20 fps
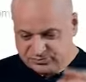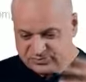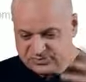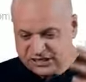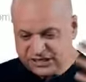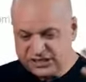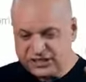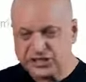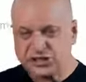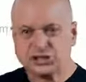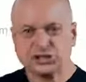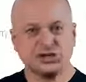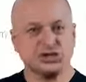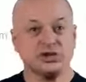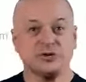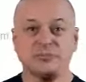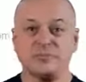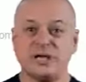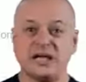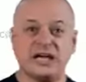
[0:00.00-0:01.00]
there
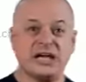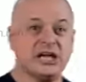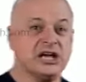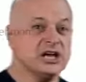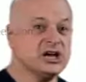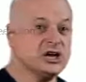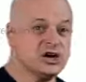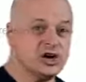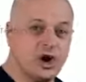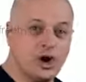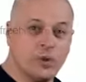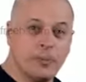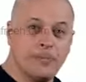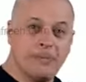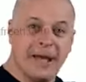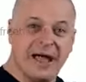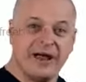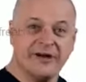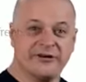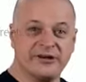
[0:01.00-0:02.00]
should be no
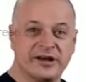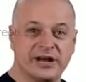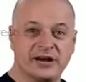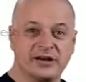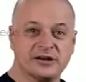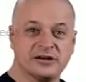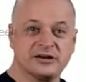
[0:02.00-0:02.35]
barrier.